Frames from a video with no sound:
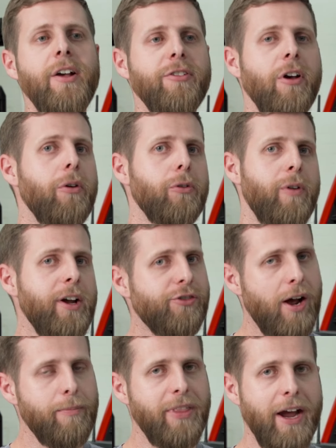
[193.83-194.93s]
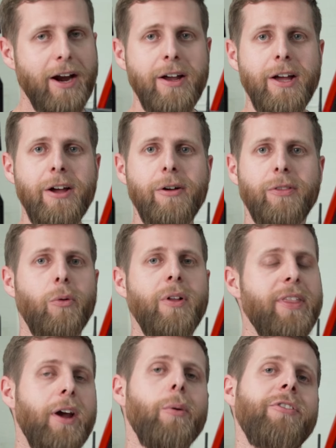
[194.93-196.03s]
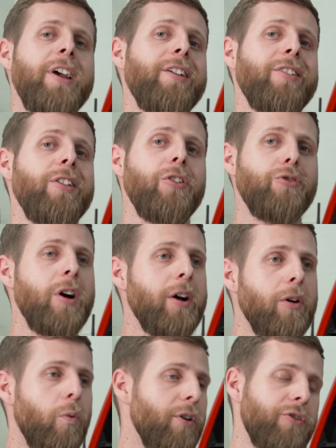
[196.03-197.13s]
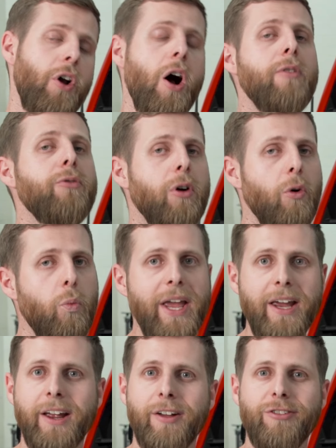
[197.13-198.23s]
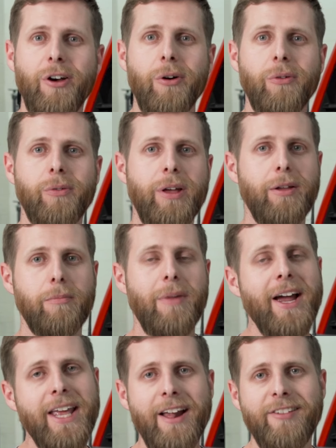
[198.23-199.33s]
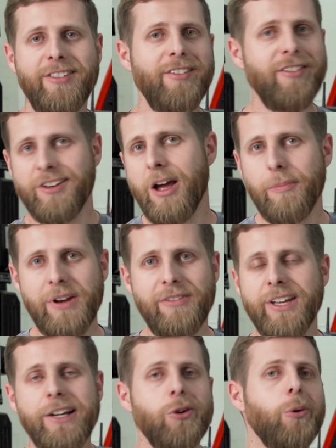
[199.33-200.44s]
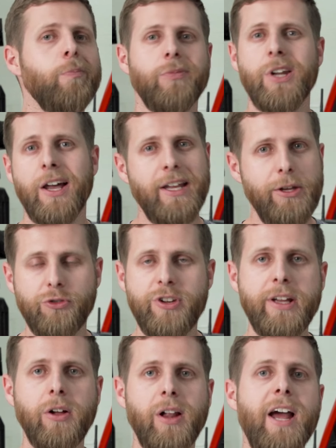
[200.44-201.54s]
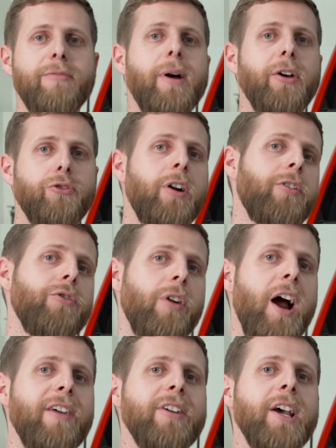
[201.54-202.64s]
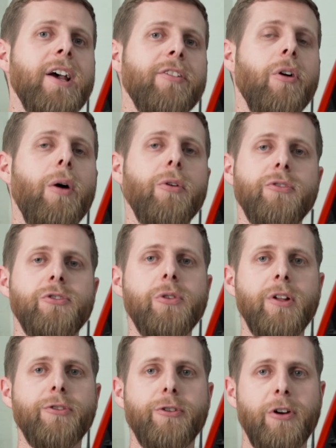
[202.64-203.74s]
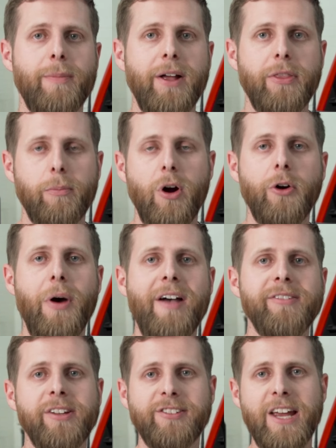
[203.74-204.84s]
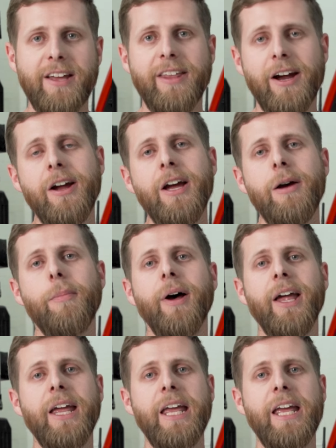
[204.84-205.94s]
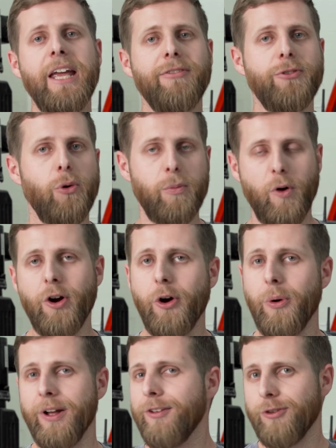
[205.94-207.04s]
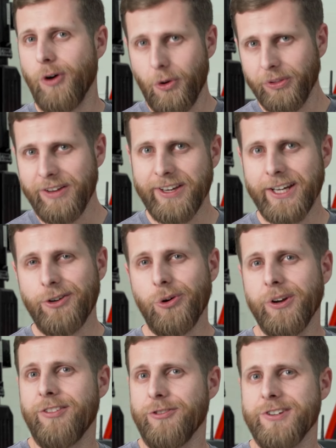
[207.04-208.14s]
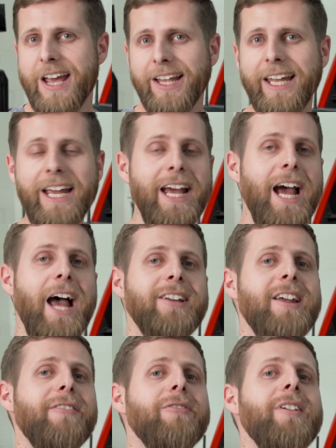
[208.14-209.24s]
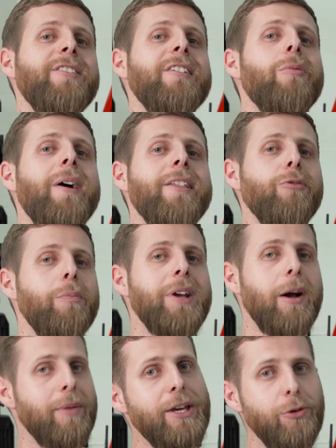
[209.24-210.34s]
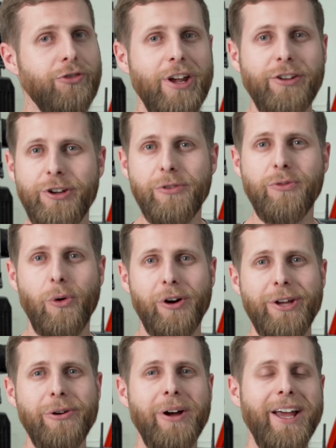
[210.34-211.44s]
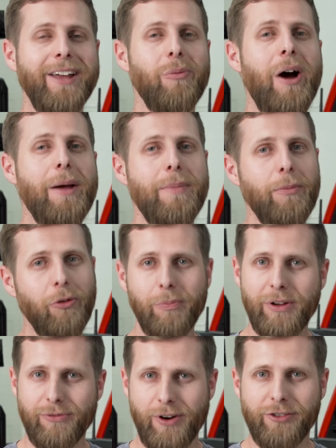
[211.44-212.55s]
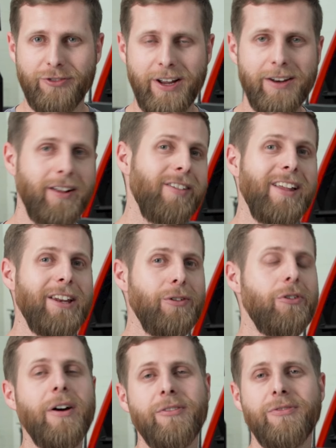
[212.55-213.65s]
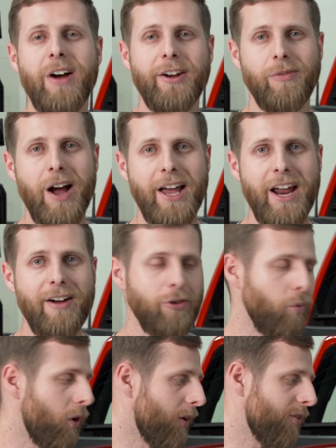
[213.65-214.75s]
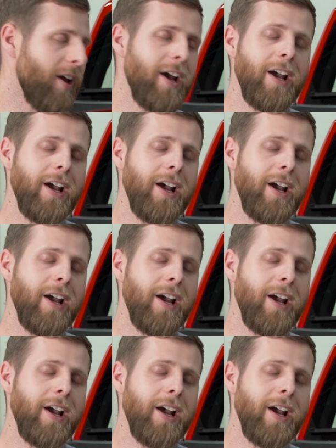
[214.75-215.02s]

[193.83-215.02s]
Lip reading: So great job there. The one thing I will say is that the truck was gone for a week. So in my case, this is a company vehicle, not a huge deal. I have my own truck to drive, so I wasn't too concerned about the Bronco having to stay there. But if your Bronco is your only vehicle and it's your daily, I could definitely see why this would become a huge issue for you and why people would be frustrated, because then you do have to find a ride afterwards.